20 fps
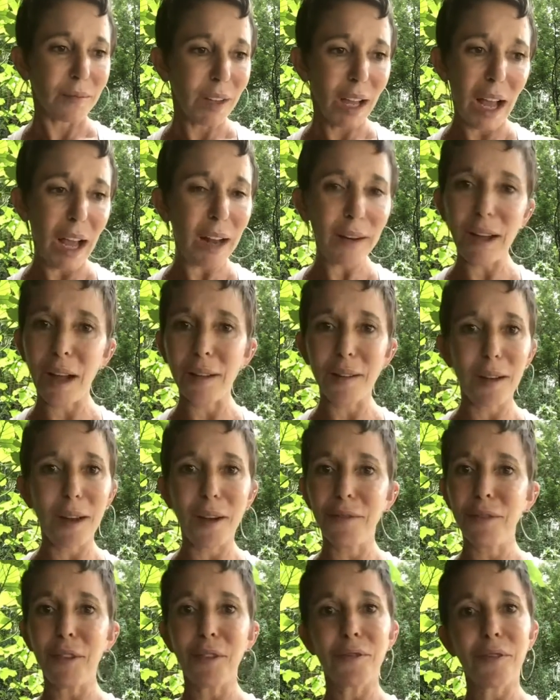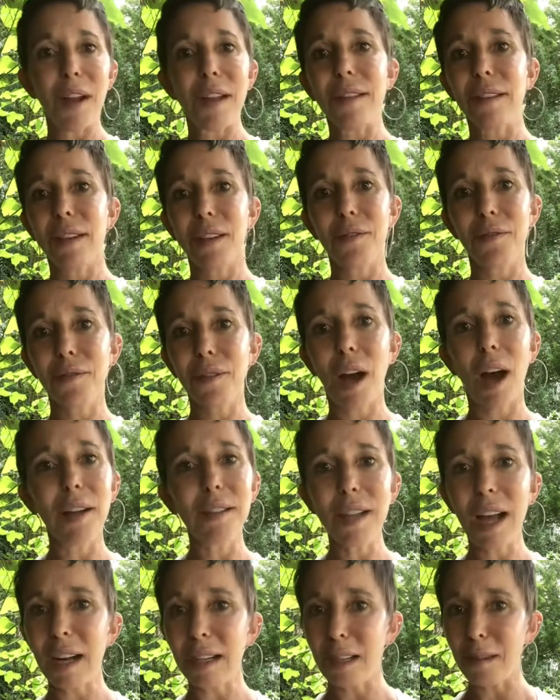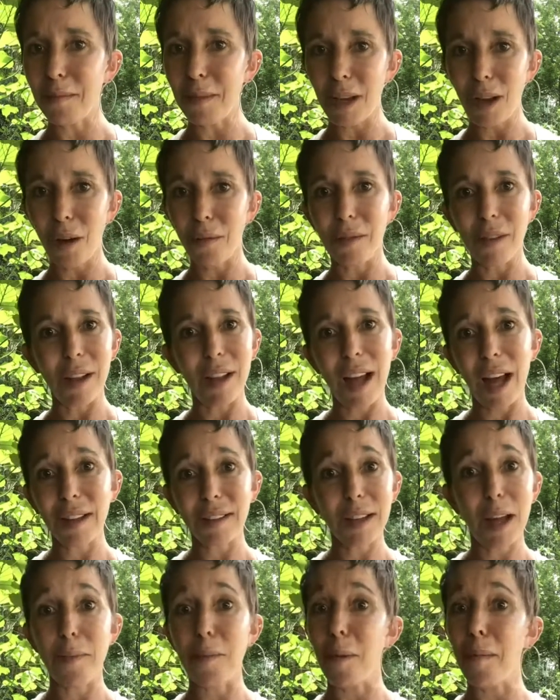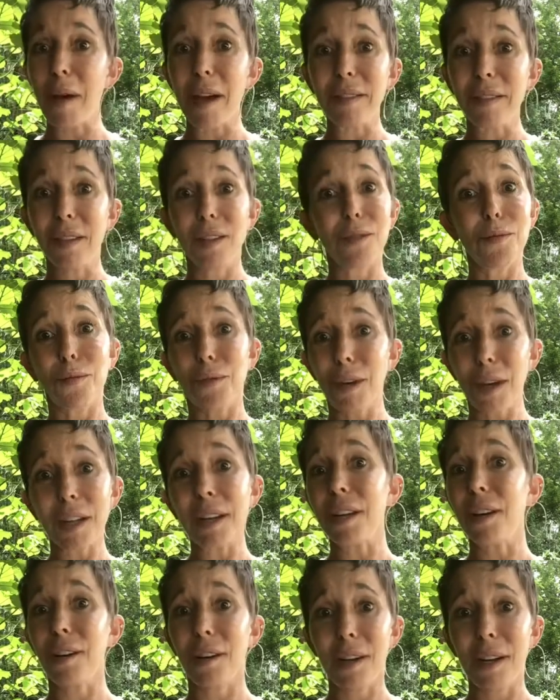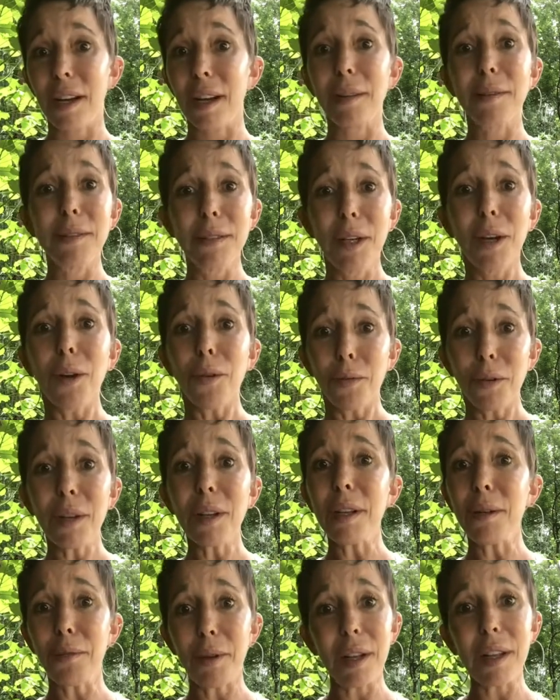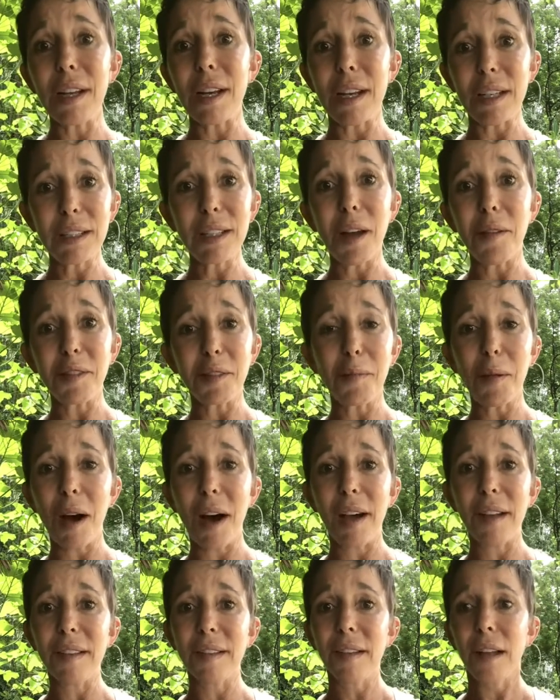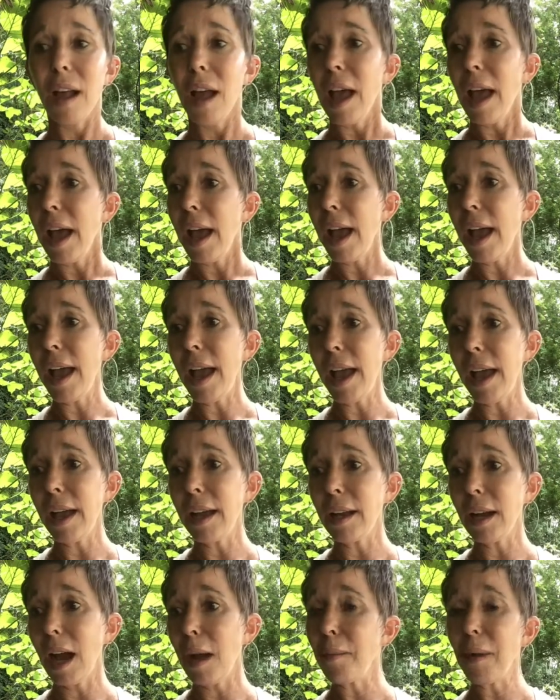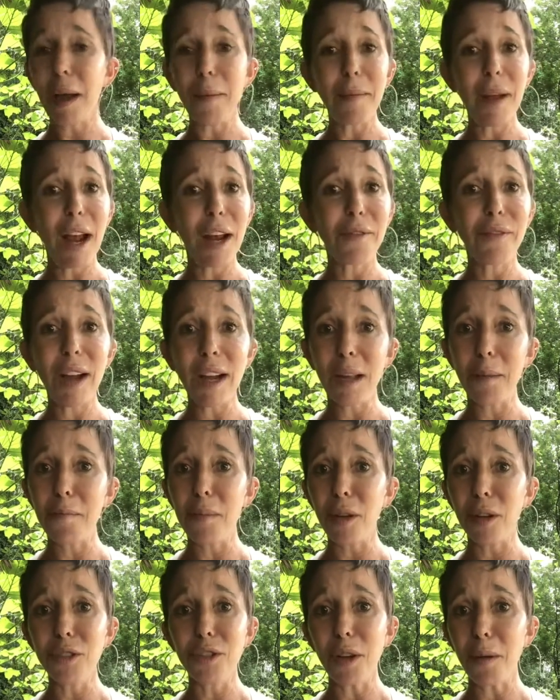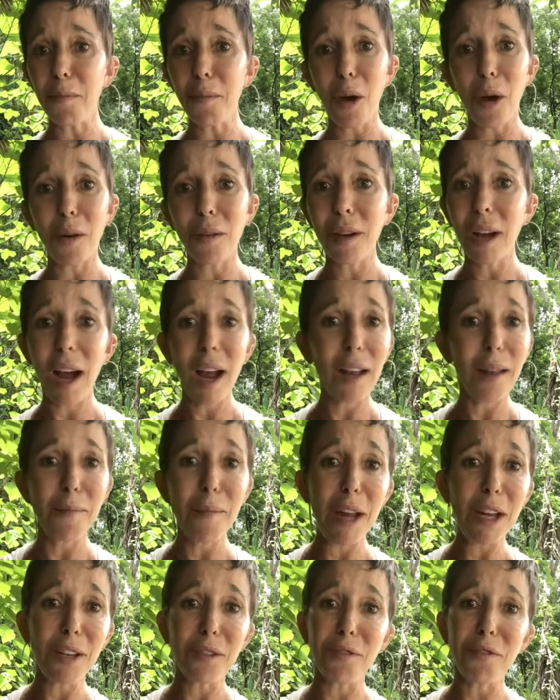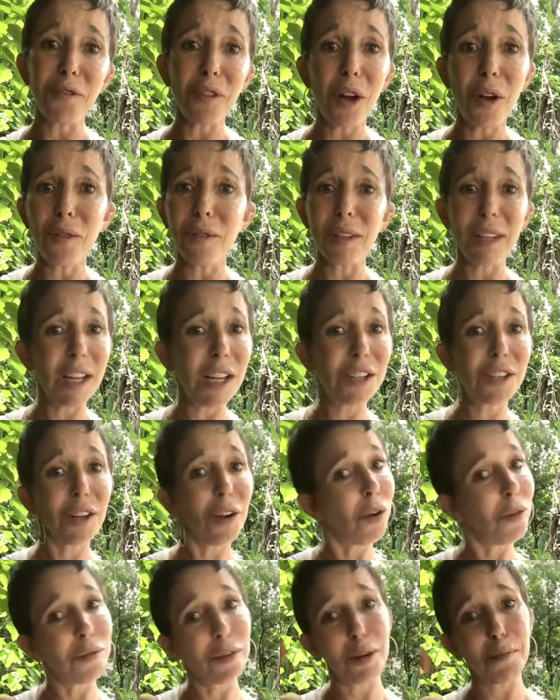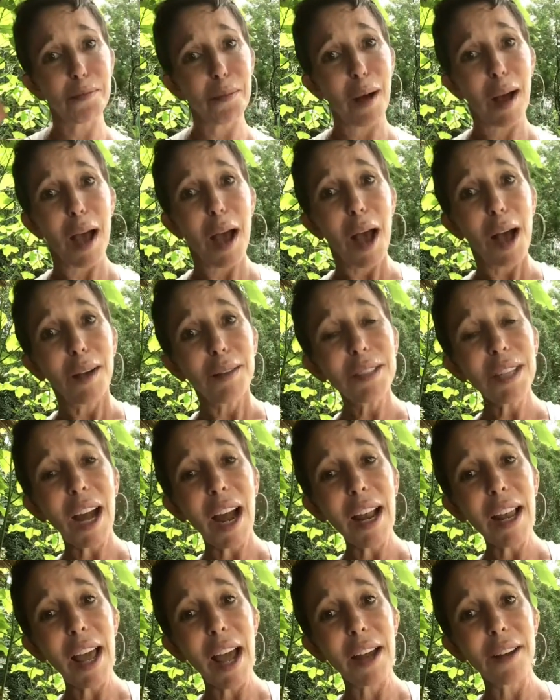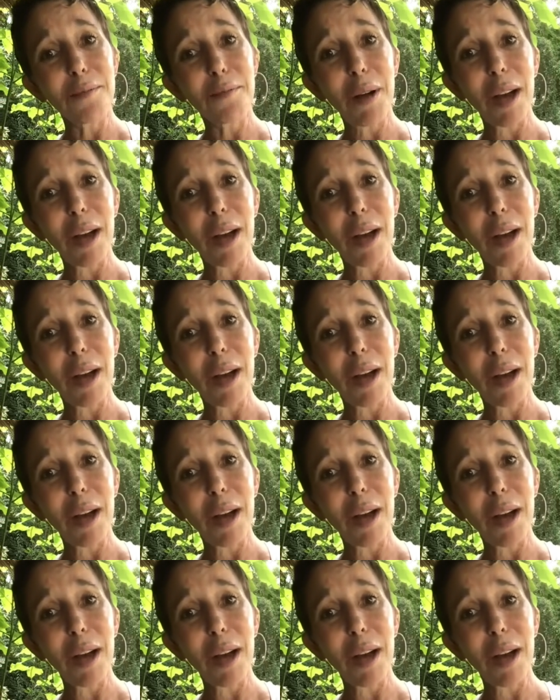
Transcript: I've got a few friends that have contacted me over the last couple months that are really hurting, really, really in tough spots. And I'm like, man, if I could build you a boat, I'd make you float and get you over to Thailand.